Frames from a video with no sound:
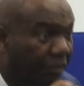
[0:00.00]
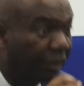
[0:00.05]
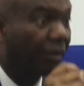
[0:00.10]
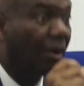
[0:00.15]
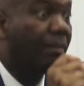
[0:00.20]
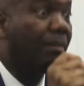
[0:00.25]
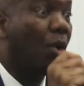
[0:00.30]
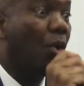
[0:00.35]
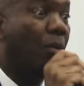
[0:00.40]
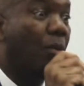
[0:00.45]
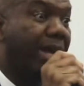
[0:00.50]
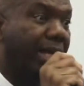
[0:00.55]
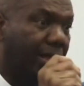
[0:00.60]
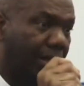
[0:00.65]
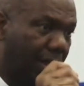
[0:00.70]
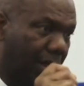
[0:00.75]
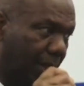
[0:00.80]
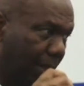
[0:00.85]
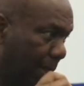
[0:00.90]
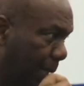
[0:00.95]
a
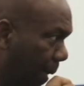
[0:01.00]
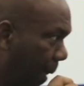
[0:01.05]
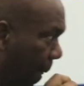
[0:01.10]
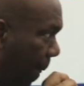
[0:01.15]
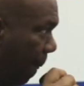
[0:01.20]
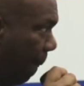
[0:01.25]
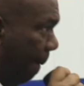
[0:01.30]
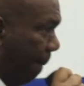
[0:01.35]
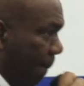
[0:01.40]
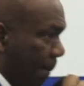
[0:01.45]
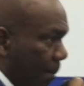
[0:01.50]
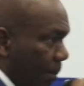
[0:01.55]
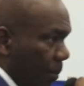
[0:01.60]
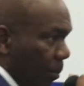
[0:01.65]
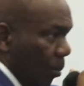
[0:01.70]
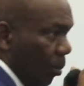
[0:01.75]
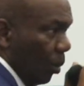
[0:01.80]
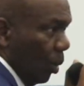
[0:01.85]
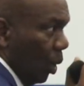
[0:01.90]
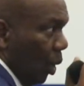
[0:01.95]
moment.
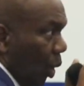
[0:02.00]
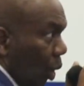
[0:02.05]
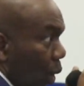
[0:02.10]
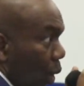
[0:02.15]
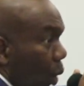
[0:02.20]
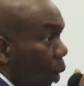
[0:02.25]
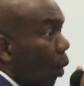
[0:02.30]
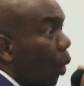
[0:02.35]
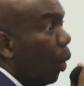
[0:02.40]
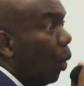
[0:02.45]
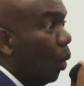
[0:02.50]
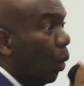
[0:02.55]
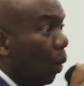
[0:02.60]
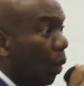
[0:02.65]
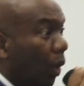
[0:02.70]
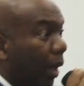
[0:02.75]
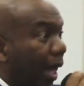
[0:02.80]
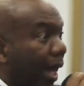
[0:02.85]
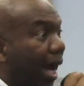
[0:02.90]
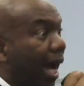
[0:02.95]
Cool
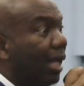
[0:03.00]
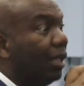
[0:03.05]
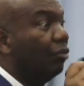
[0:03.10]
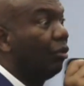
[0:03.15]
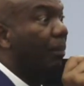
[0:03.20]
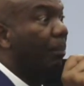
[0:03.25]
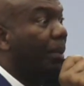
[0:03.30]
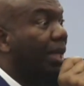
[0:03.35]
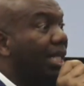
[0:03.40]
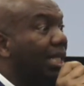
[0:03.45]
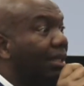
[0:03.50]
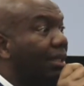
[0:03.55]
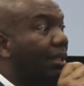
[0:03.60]
and repeat